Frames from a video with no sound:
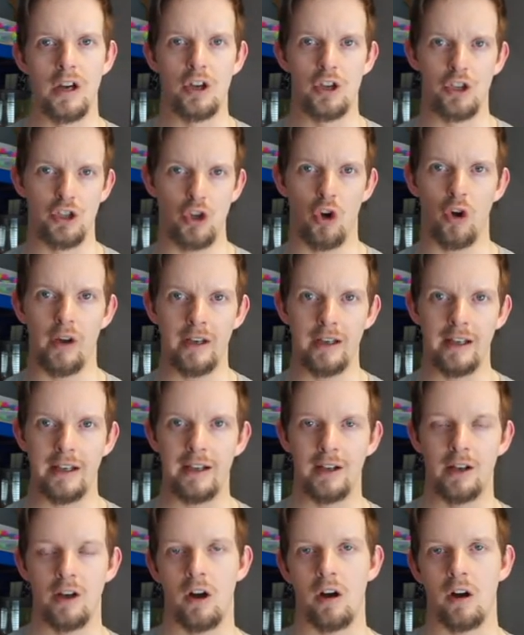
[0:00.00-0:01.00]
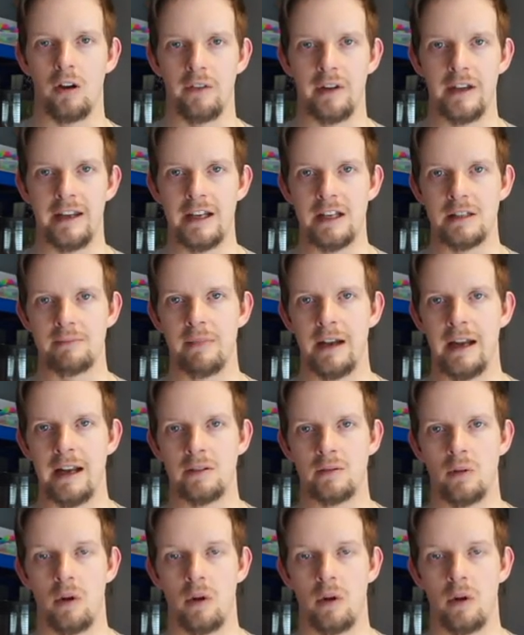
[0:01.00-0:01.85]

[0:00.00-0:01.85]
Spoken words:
shiny card that he has made.